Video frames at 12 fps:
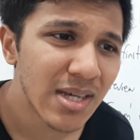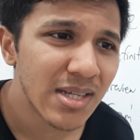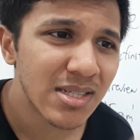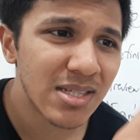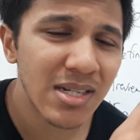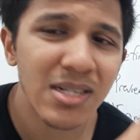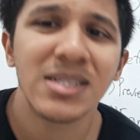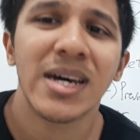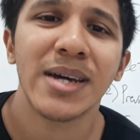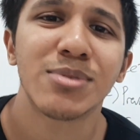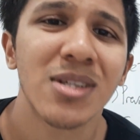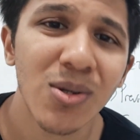certain
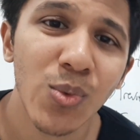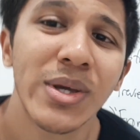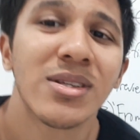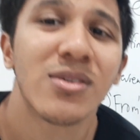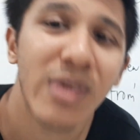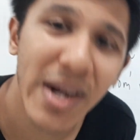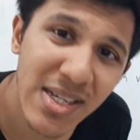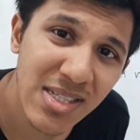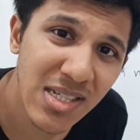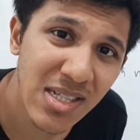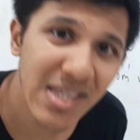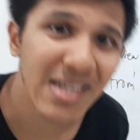types, certain ways of writing
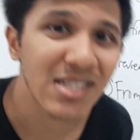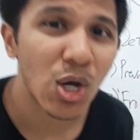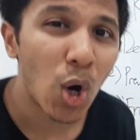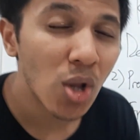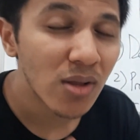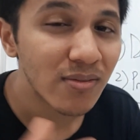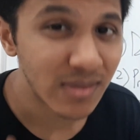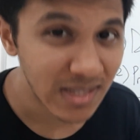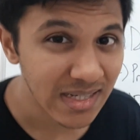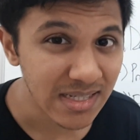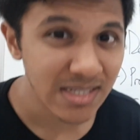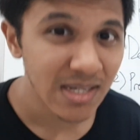certain things. All of
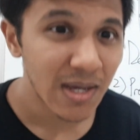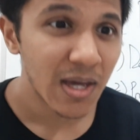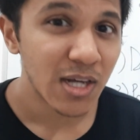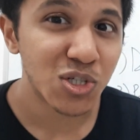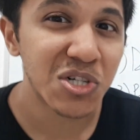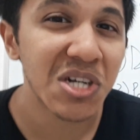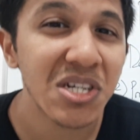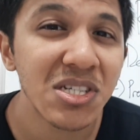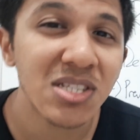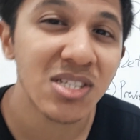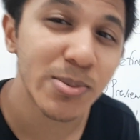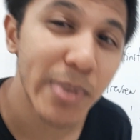this
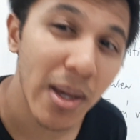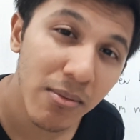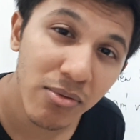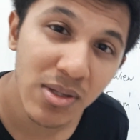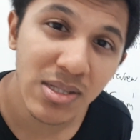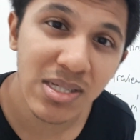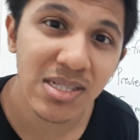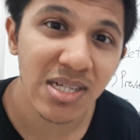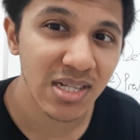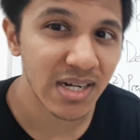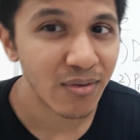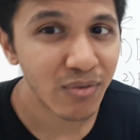triggers the spam filters,
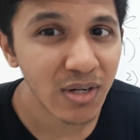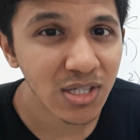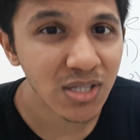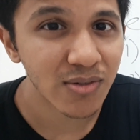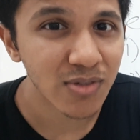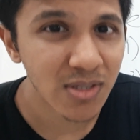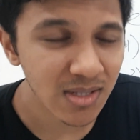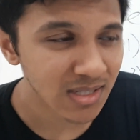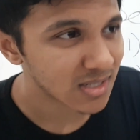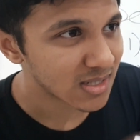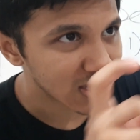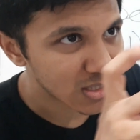and the definition of
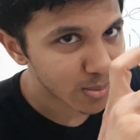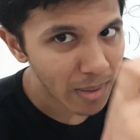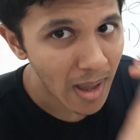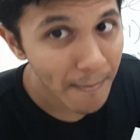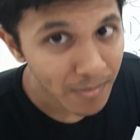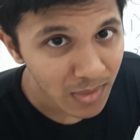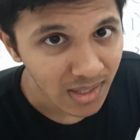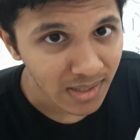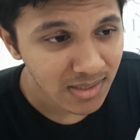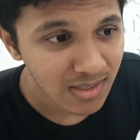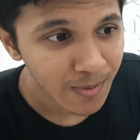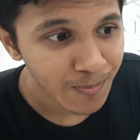these spam
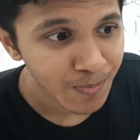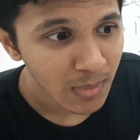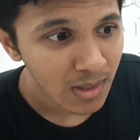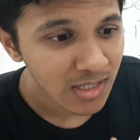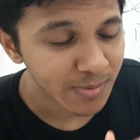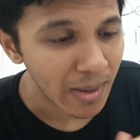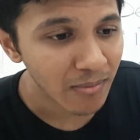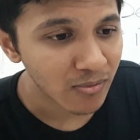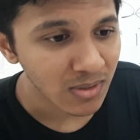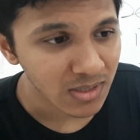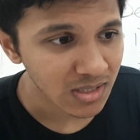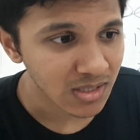
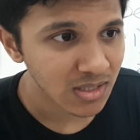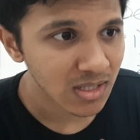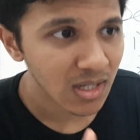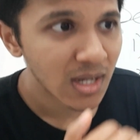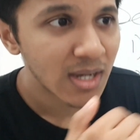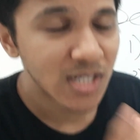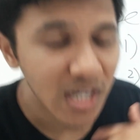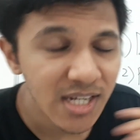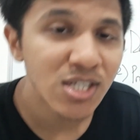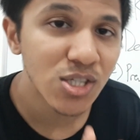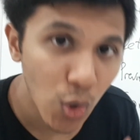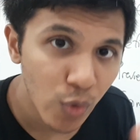filters
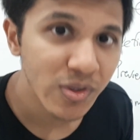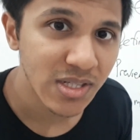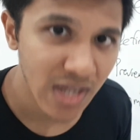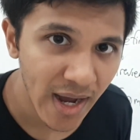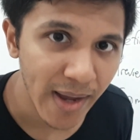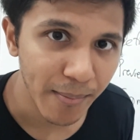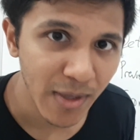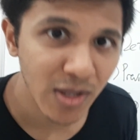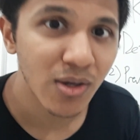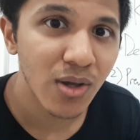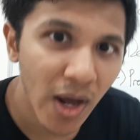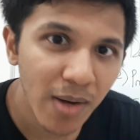changes over time, and
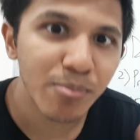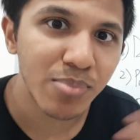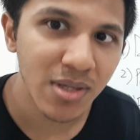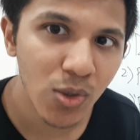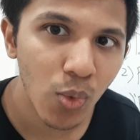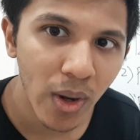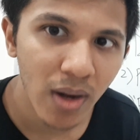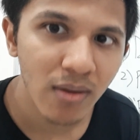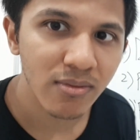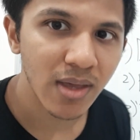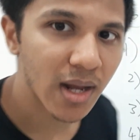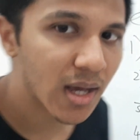you gotta be aware
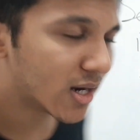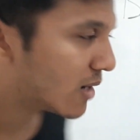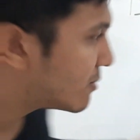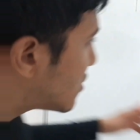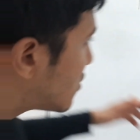of that. Number